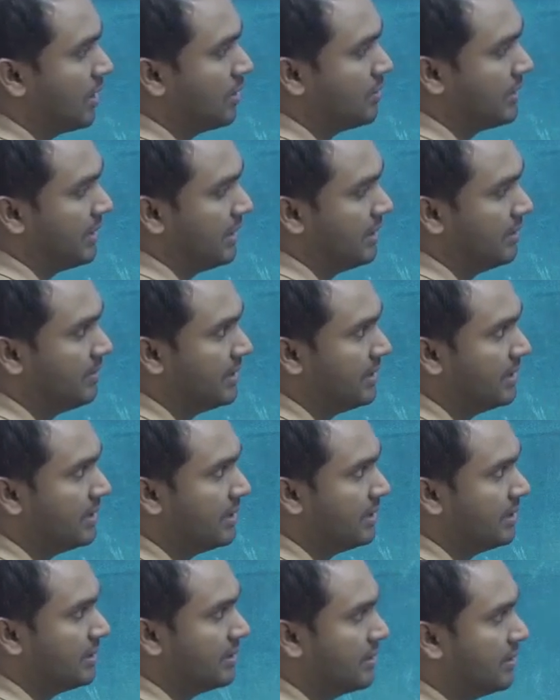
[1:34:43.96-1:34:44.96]
tell me
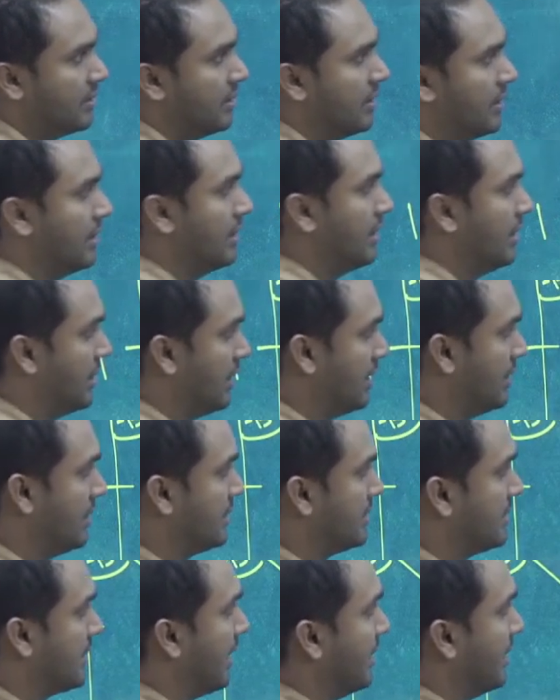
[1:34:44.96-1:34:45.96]
the
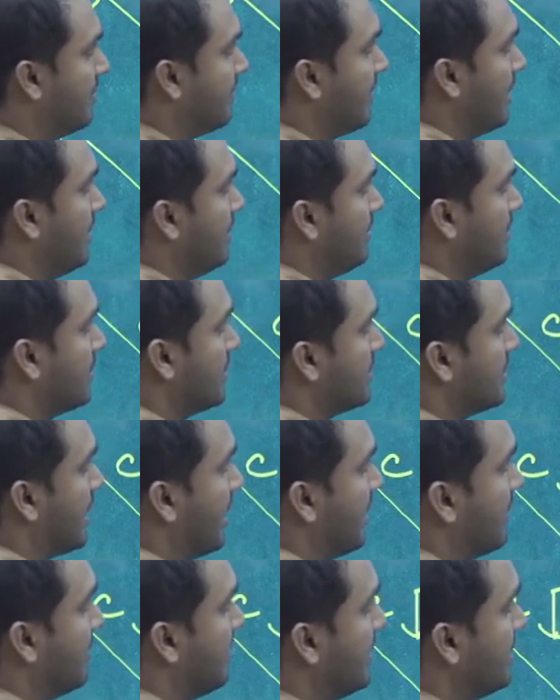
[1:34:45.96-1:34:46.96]
sine value.
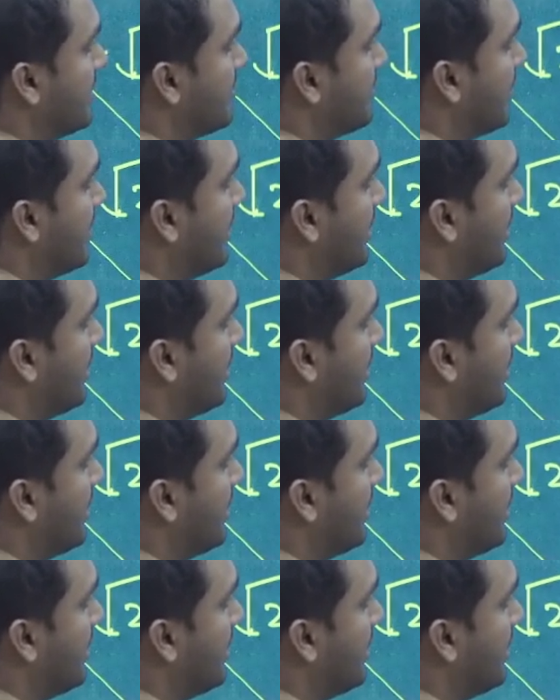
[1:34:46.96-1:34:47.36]
Sine is what?